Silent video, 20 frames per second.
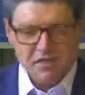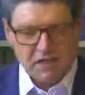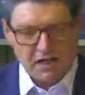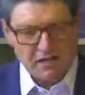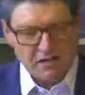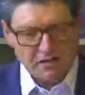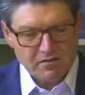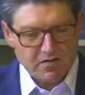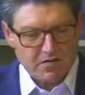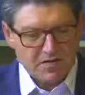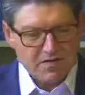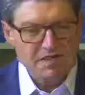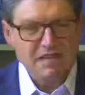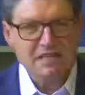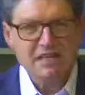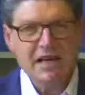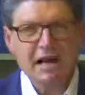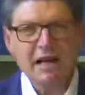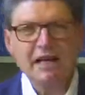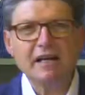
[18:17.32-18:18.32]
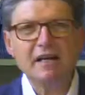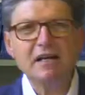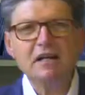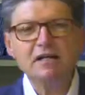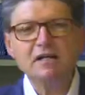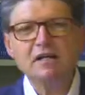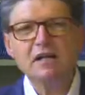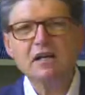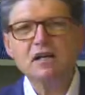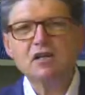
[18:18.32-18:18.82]
The thing,
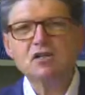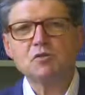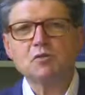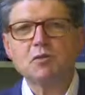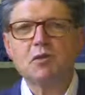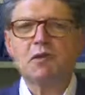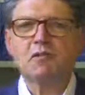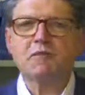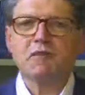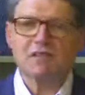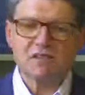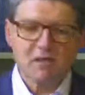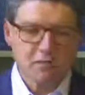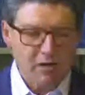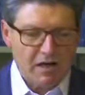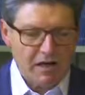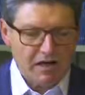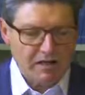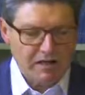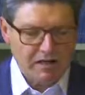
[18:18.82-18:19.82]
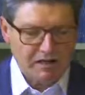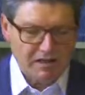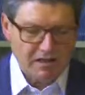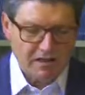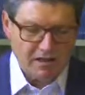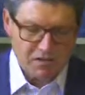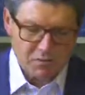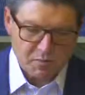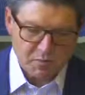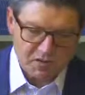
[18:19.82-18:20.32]
if you can call a
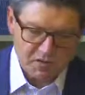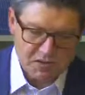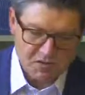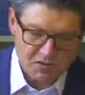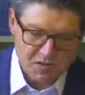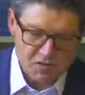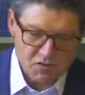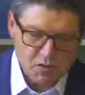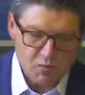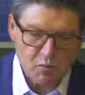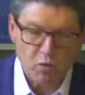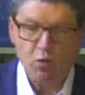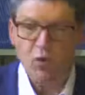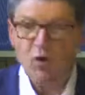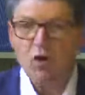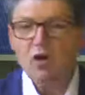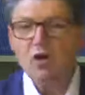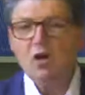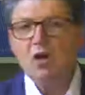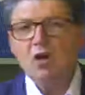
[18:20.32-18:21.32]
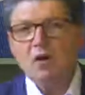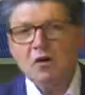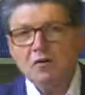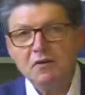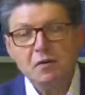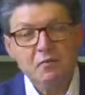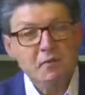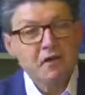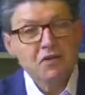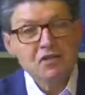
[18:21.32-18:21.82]
human being a thing,
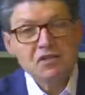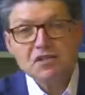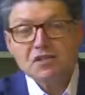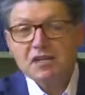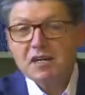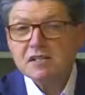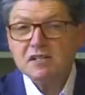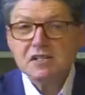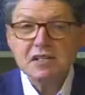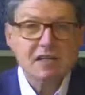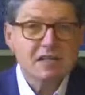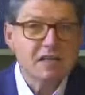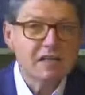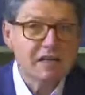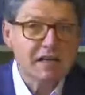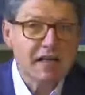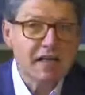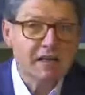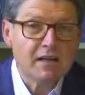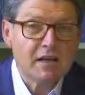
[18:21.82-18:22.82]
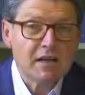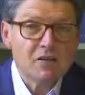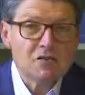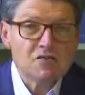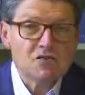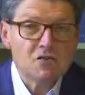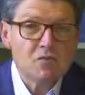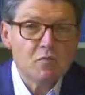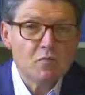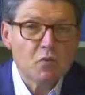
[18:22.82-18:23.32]
which corresponds
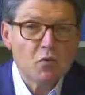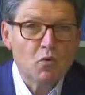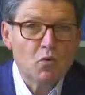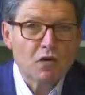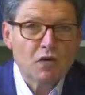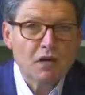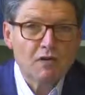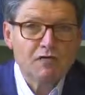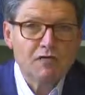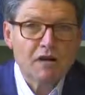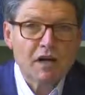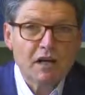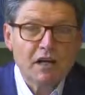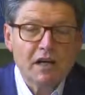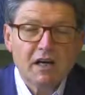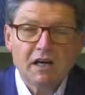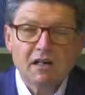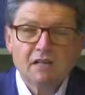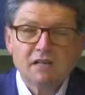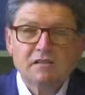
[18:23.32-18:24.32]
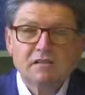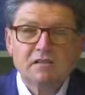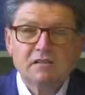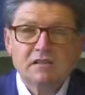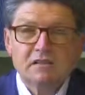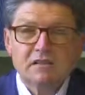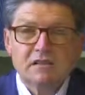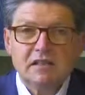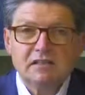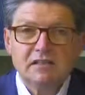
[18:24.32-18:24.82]
to the idea, which
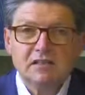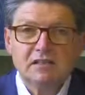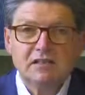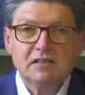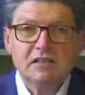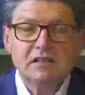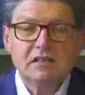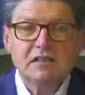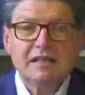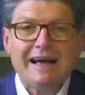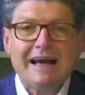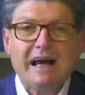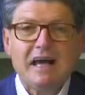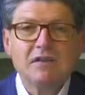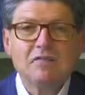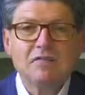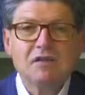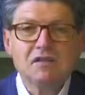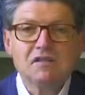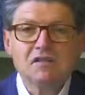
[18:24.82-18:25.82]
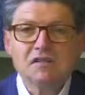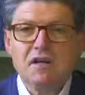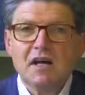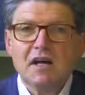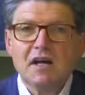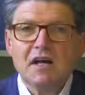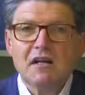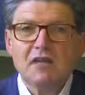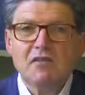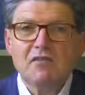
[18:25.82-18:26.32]
is adequate to the idea. And
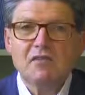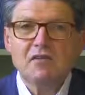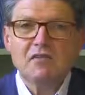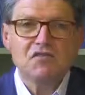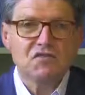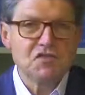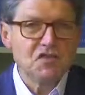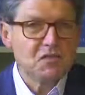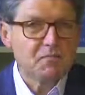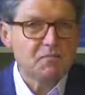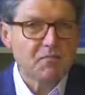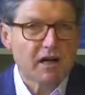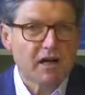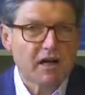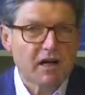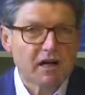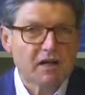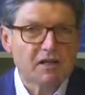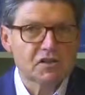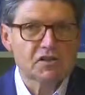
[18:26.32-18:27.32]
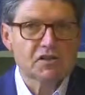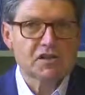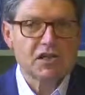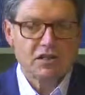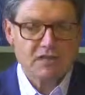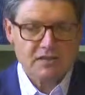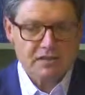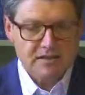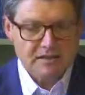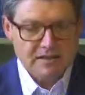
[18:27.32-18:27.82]
human beings are indeed a
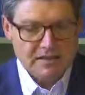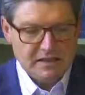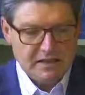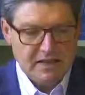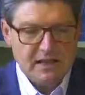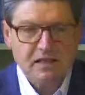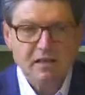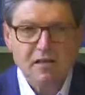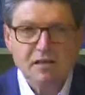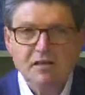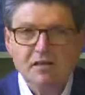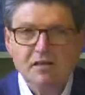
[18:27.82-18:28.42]
symbol of freedom.